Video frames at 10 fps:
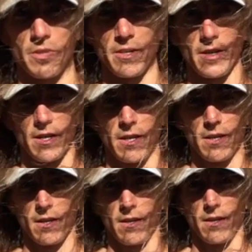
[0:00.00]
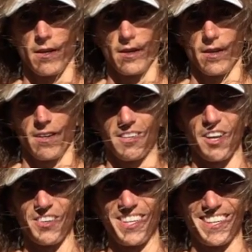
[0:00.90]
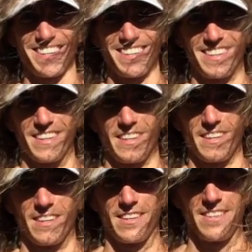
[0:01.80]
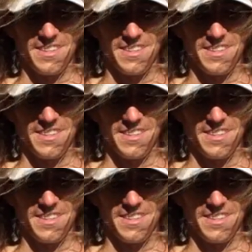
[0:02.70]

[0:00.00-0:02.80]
Well, thank you, sir. You are an inspiration. We